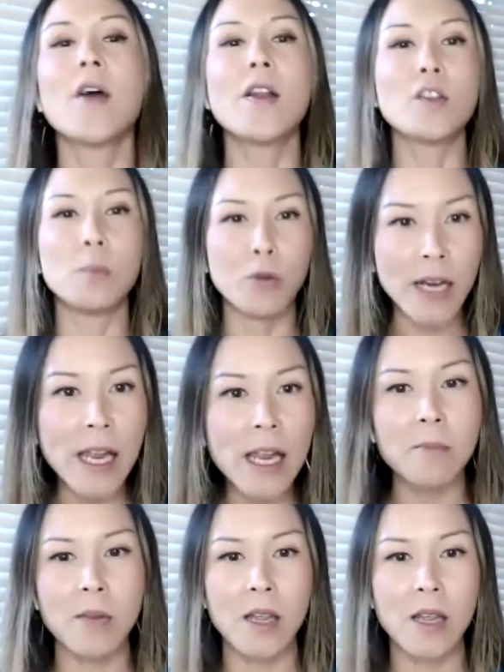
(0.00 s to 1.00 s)
that is mm-hmm.
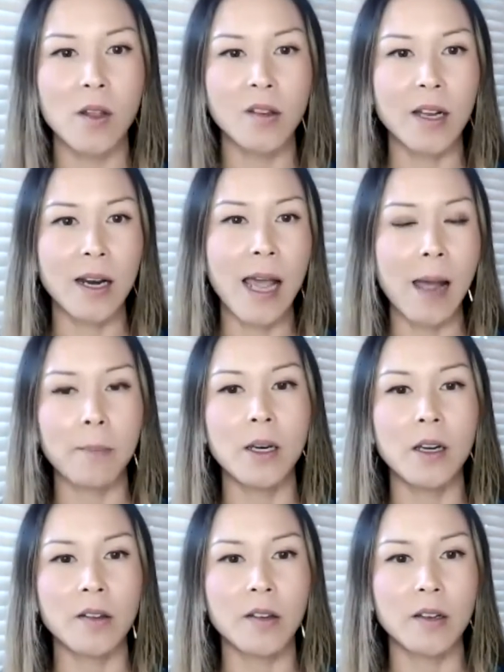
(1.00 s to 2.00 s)
bringing me this
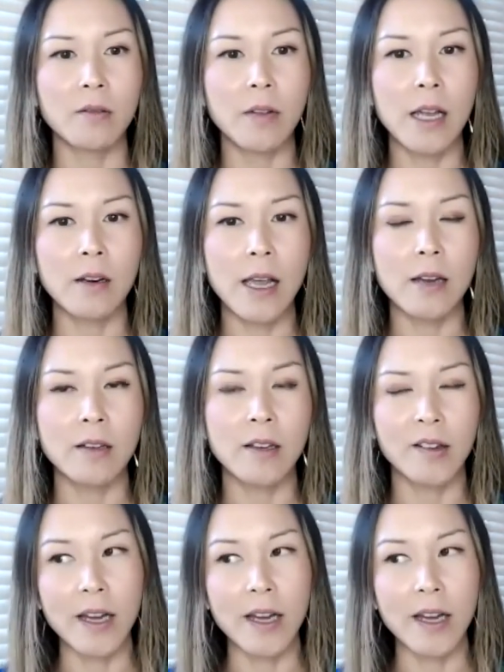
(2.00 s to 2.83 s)
unhappiness and, and, and